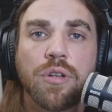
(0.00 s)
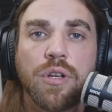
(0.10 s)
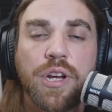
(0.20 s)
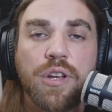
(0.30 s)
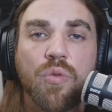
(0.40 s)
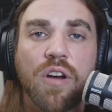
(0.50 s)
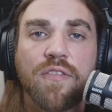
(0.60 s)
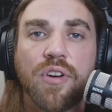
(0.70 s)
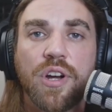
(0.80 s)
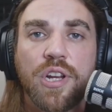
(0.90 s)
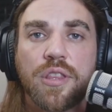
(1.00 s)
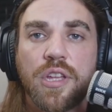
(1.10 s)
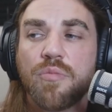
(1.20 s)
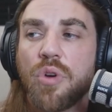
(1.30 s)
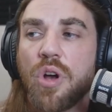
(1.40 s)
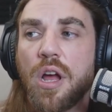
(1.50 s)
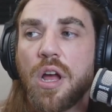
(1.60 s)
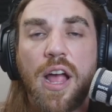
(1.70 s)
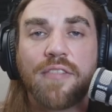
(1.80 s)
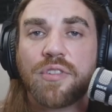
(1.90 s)
anywhere for anything, but
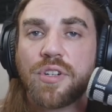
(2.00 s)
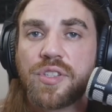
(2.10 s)
after a